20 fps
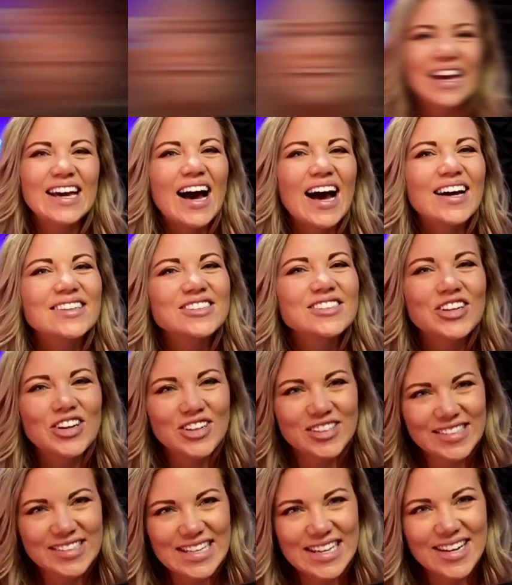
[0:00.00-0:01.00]
Hey guys,
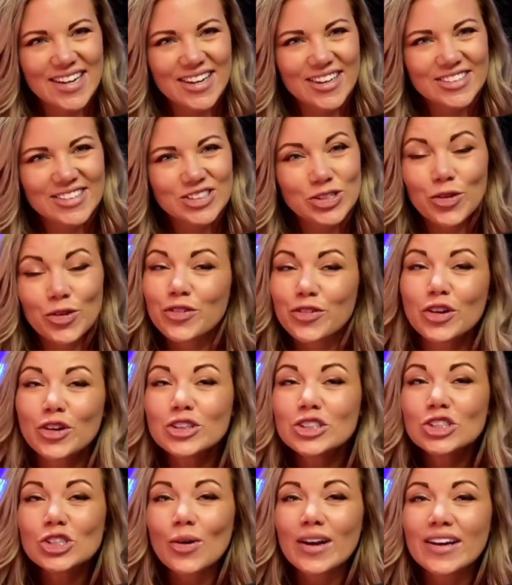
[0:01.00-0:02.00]
Kirstie here. So if you're
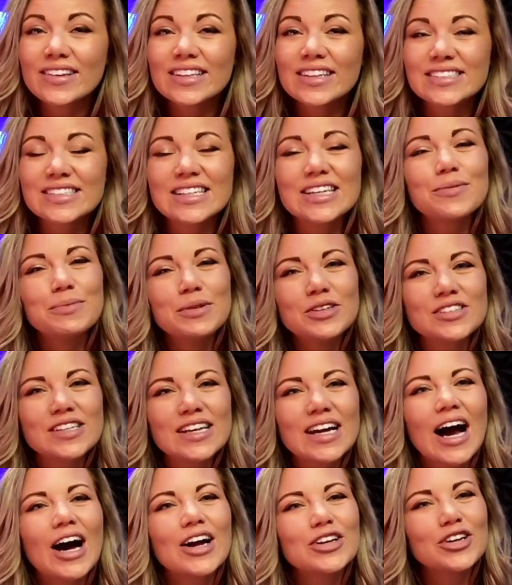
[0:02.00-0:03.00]
enjoying listening to
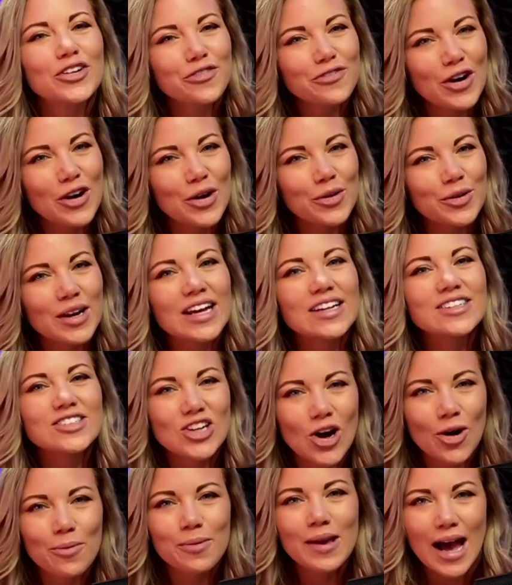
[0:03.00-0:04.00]
music on your phone in
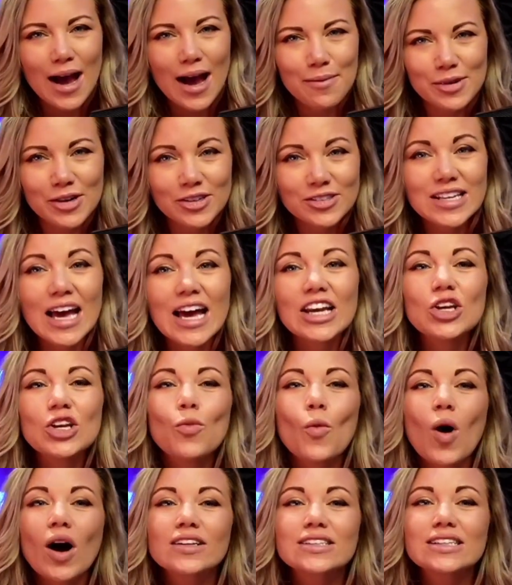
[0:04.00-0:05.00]
Dolby Atmos and you
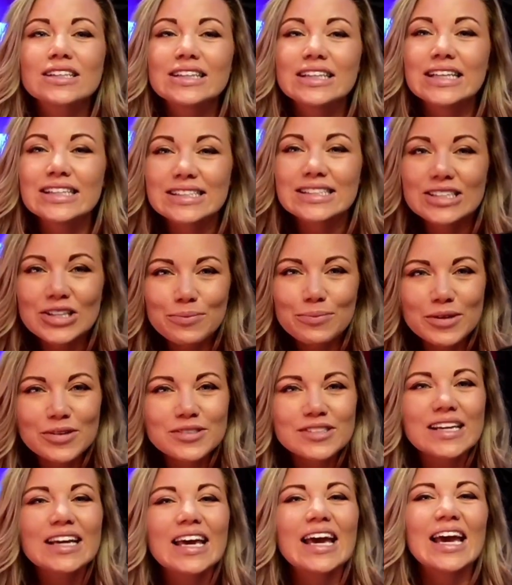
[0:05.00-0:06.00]
want to listen to
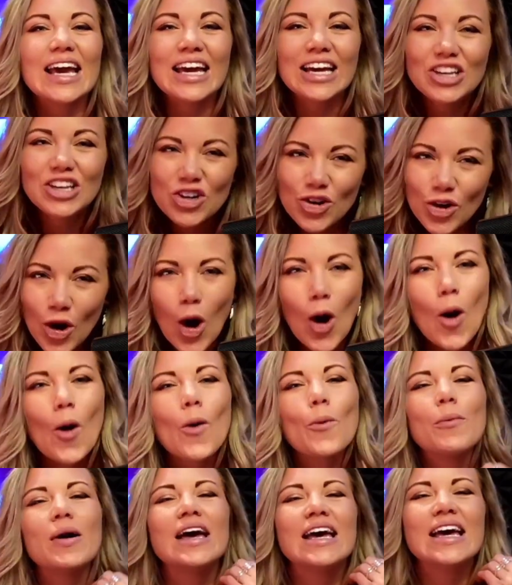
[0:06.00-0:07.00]
music in your
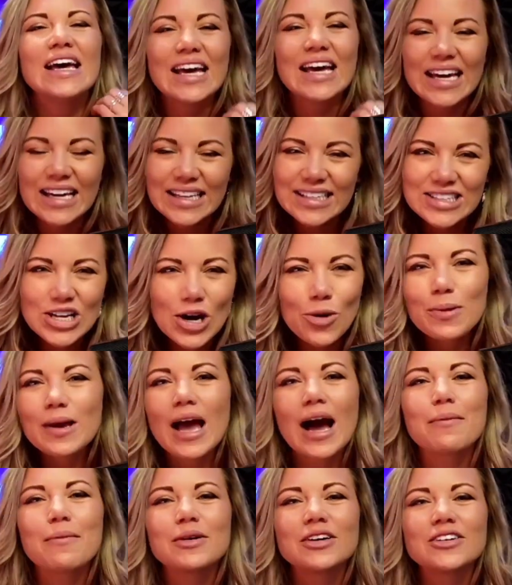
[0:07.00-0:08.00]
home in Dolby
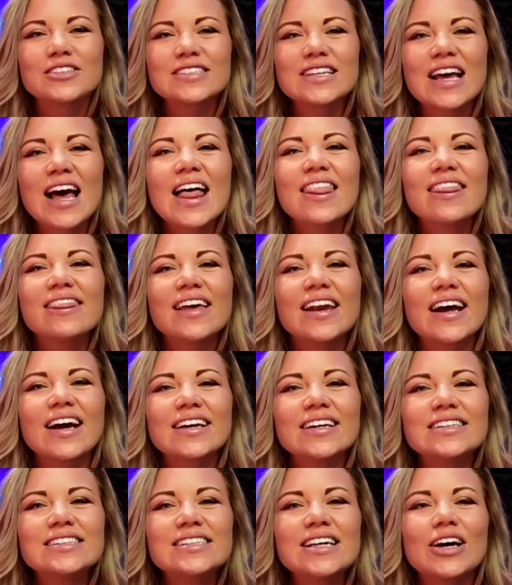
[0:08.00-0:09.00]
Atmos, then
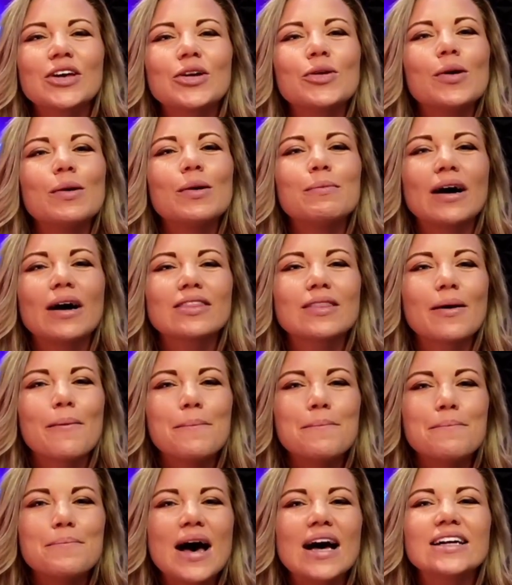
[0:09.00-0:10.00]
I can tell you about the
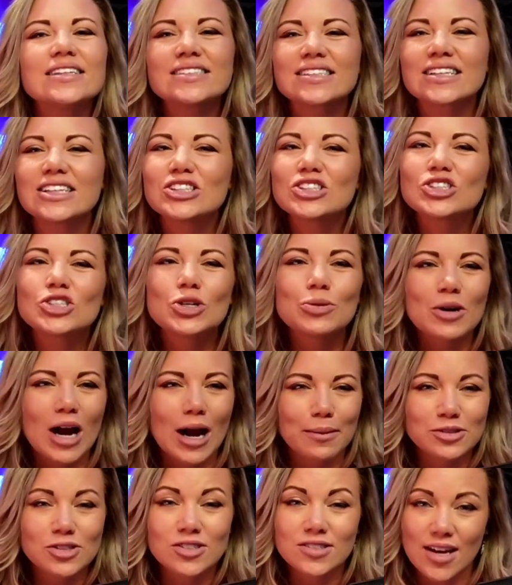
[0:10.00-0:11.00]
best consumer
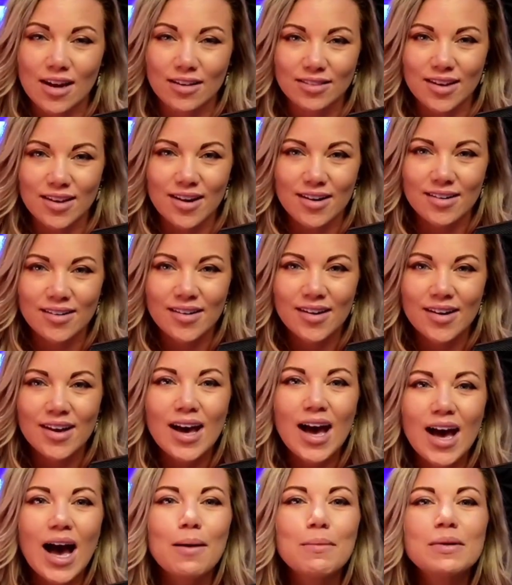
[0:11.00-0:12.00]
options out there.
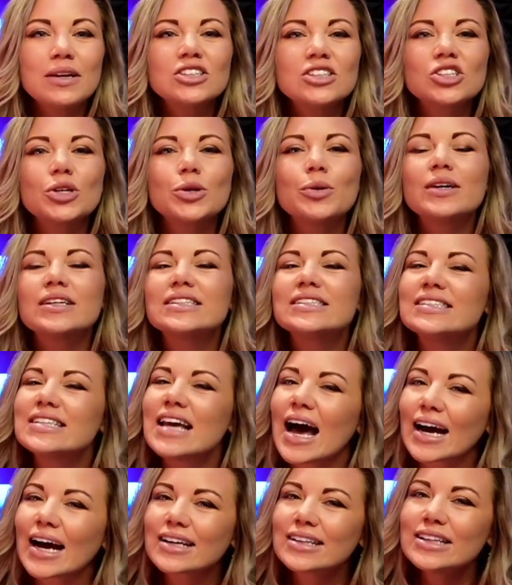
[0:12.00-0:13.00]
I'm going to show you
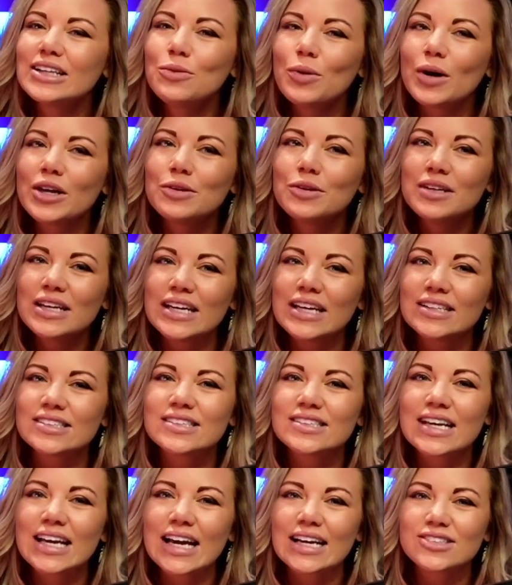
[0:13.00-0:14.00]
exactly what you need
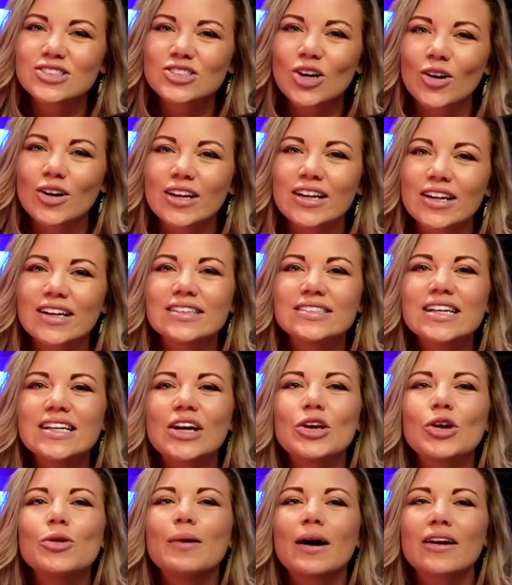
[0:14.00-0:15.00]
to get started and
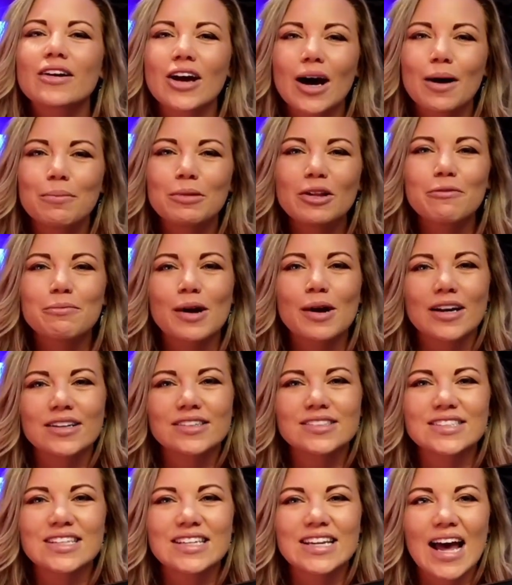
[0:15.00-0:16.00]
tell you about a couple of
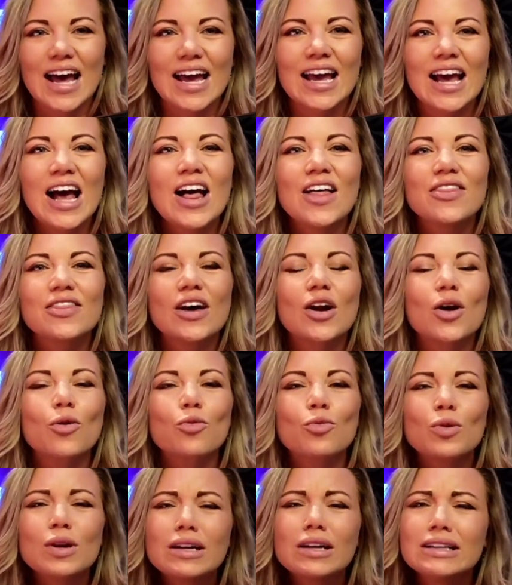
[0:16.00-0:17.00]
products today that are
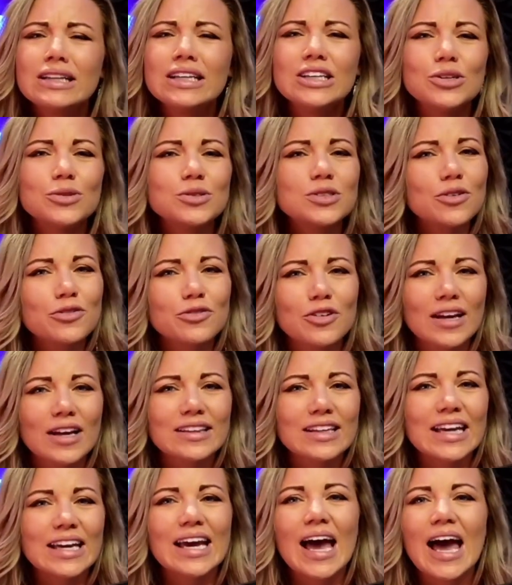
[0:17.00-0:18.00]
really
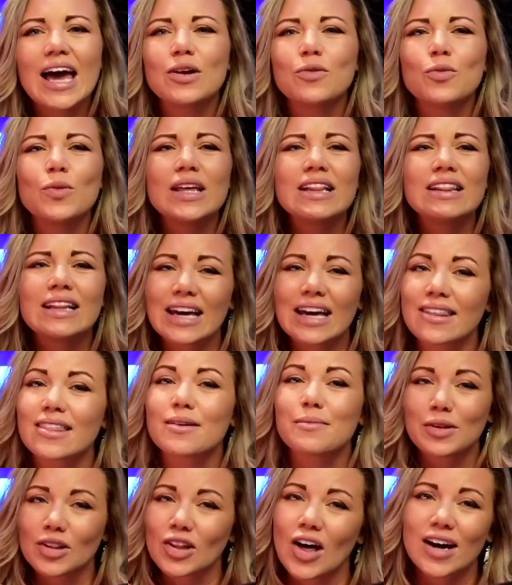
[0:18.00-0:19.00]
user-friendly and we like
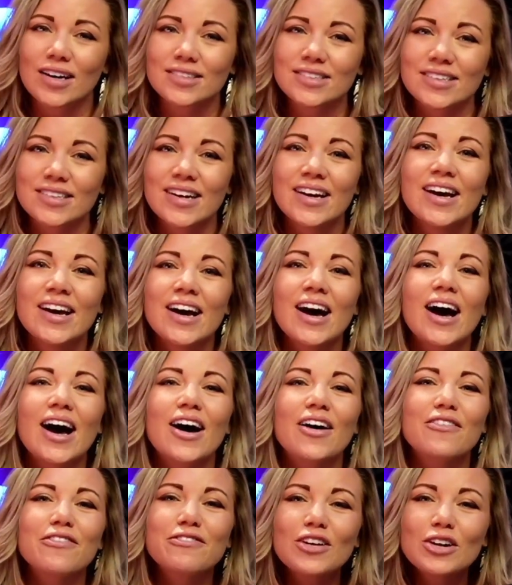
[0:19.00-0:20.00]
them a lot.
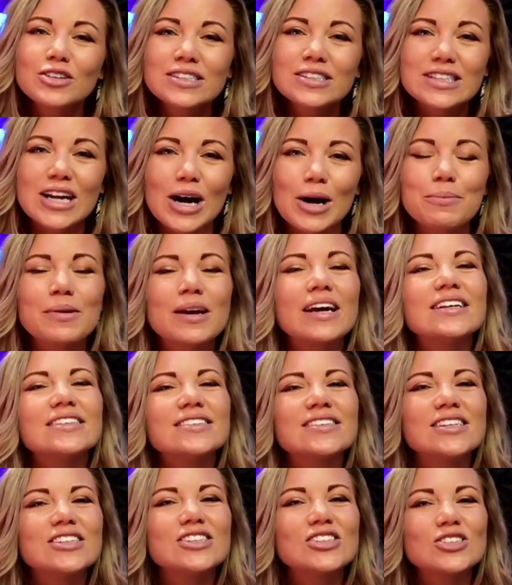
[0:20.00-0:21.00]
First up
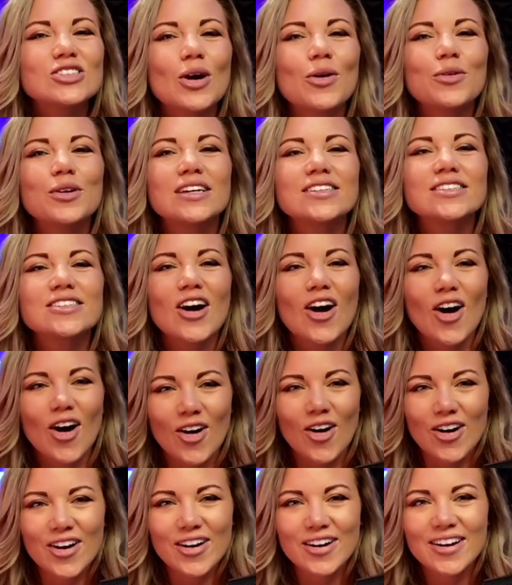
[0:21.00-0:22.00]
is the Sonos
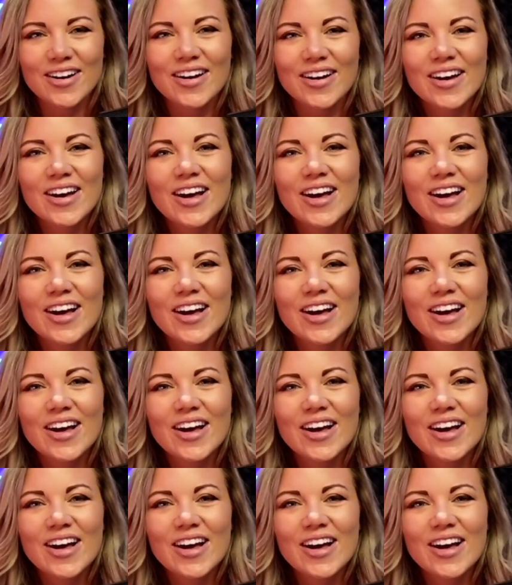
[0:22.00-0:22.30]
Arc.